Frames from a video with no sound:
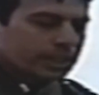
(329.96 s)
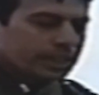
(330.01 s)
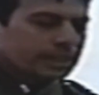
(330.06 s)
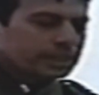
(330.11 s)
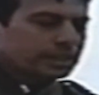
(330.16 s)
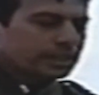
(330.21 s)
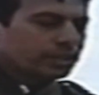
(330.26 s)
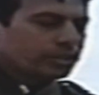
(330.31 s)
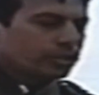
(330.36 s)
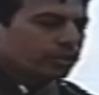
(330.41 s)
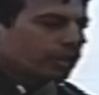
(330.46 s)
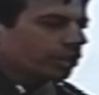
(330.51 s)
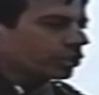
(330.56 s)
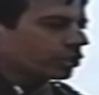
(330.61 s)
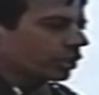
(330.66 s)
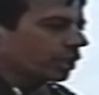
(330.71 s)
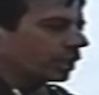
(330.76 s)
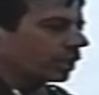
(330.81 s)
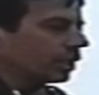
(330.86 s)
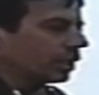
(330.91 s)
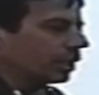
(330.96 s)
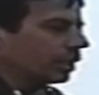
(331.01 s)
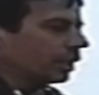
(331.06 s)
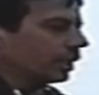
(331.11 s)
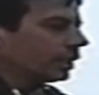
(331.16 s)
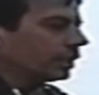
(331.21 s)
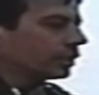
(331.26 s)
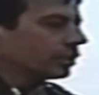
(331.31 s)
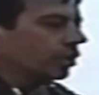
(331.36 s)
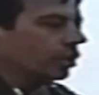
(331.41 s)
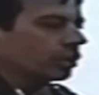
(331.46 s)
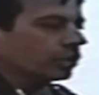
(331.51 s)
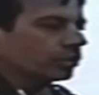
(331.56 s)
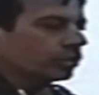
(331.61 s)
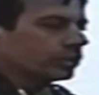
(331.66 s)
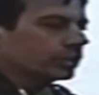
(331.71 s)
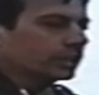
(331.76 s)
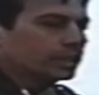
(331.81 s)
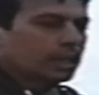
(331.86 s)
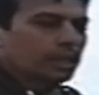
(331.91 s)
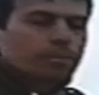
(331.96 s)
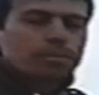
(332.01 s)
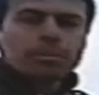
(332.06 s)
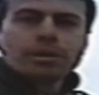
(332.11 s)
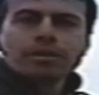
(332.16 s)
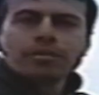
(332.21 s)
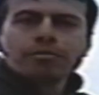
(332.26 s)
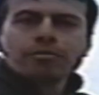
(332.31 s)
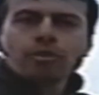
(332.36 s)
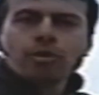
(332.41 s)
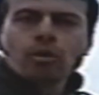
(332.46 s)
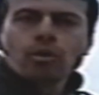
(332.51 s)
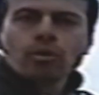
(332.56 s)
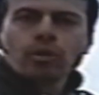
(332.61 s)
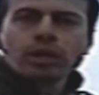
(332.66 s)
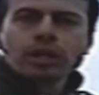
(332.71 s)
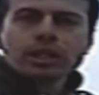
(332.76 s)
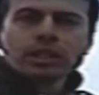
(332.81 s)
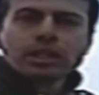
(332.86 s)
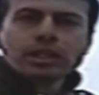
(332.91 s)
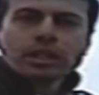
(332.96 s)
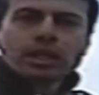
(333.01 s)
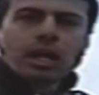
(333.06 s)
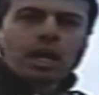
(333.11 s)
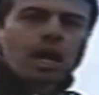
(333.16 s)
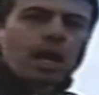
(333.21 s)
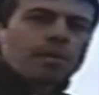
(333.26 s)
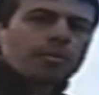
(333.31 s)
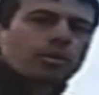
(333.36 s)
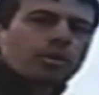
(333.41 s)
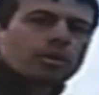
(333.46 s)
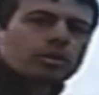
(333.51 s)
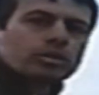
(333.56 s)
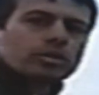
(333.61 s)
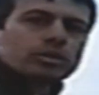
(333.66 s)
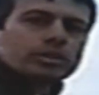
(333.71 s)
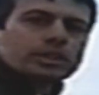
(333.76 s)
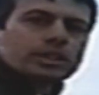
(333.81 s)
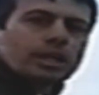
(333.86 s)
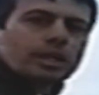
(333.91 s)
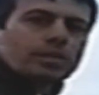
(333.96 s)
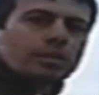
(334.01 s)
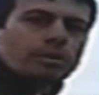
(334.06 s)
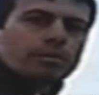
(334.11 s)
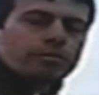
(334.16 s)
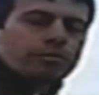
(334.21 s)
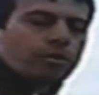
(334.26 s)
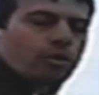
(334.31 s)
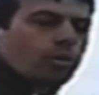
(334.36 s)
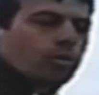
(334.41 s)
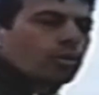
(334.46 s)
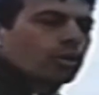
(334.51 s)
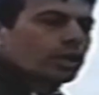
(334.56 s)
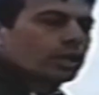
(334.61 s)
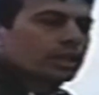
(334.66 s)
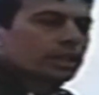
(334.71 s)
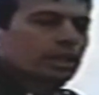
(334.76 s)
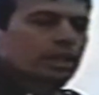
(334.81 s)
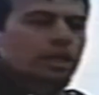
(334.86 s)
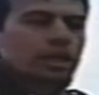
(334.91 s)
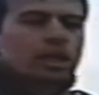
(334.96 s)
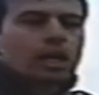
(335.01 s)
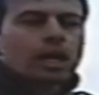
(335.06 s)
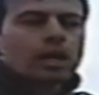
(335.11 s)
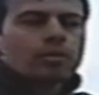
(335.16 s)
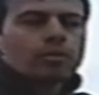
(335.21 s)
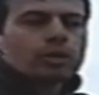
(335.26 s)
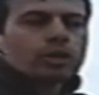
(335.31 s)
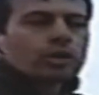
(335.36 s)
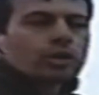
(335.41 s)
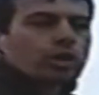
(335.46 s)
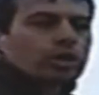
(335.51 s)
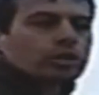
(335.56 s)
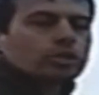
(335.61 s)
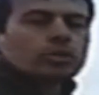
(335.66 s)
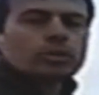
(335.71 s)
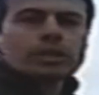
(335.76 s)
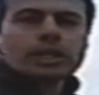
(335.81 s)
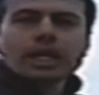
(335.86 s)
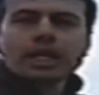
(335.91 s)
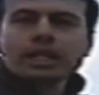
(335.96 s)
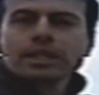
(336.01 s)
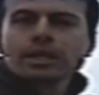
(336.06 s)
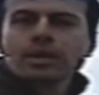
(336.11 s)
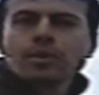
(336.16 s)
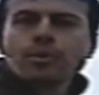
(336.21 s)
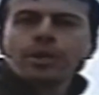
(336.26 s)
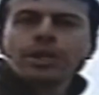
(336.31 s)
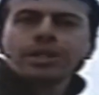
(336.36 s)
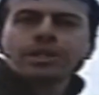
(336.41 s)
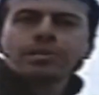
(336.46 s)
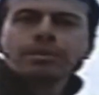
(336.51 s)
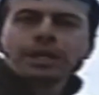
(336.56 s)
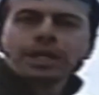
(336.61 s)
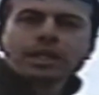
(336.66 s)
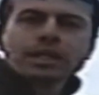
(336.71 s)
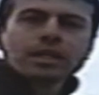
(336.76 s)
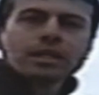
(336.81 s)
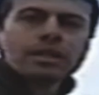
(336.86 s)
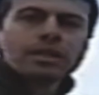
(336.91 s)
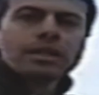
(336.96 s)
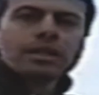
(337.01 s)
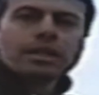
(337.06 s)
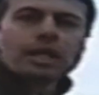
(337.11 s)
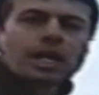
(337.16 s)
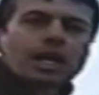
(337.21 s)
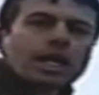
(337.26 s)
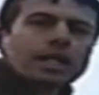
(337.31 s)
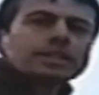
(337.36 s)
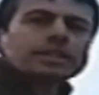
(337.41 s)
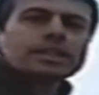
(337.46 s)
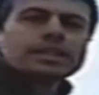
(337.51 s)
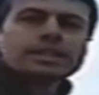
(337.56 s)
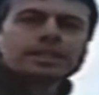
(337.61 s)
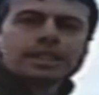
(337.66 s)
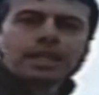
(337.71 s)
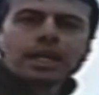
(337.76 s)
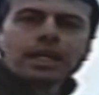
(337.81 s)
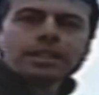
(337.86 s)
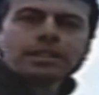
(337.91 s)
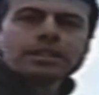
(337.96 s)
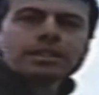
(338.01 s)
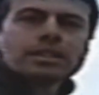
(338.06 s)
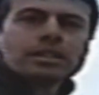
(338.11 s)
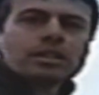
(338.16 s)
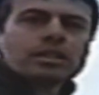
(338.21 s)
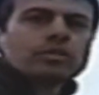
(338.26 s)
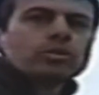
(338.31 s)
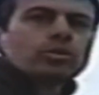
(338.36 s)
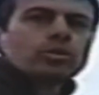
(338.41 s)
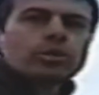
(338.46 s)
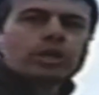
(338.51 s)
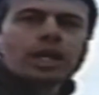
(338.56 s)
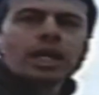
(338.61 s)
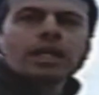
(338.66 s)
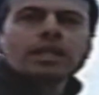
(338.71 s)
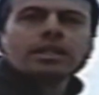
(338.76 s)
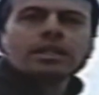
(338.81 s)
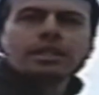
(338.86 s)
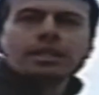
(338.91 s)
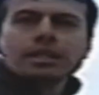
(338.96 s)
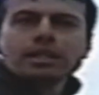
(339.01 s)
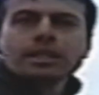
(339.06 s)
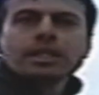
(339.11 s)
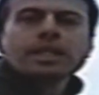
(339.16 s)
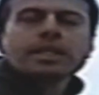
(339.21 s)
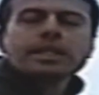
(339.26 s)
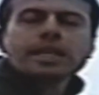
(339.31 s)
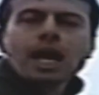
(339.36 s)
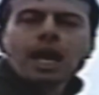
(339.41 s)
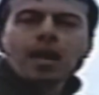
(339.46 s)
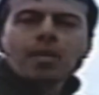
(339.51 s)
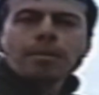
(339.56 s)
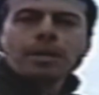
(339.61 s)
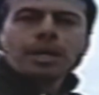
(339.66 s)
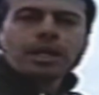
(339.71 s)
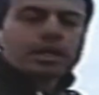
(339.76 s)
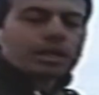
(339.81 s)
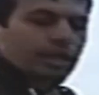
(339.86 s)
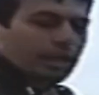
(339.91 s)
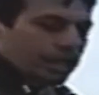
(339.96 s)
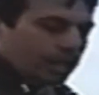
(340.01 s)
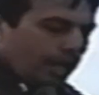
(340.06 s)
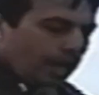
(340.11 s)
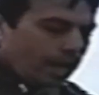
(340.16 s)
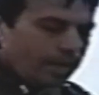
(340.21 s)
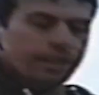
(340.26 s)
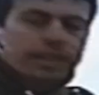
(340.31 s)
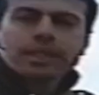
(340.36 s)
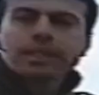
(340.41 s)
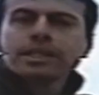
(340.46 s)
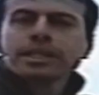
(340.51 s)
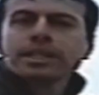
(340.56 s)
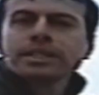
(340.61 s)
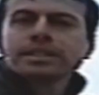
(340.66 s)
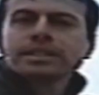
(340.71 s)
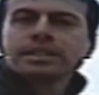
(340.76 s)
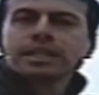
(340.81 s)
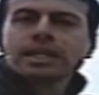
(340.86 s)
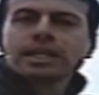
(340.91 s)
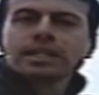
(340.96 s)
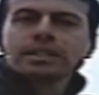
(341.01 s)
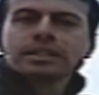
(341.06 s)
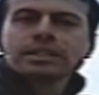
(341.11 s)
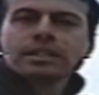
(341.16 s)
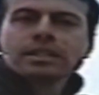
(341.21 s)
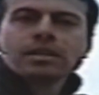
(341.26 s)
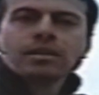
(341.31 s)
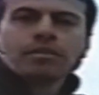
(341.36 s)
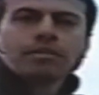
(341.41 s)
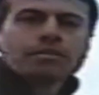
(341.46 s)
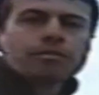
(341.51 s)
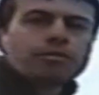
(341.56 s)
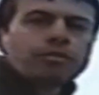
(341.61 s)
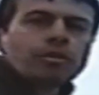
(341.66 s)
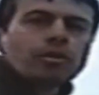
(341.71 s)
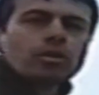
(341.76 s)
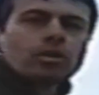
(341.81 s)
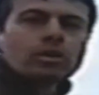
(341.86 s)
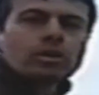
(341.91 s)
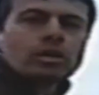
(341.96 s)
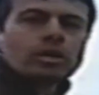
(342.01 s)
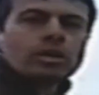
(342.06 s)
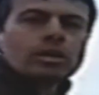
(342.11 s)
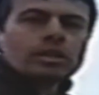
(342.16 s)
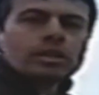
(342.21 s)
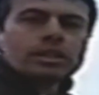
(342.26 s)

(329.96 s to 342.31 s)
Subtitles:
in this situation, he's going to step me forward, I'm going to step him forward, and we're going to get a rhythmic exercise to get the timing and the distance for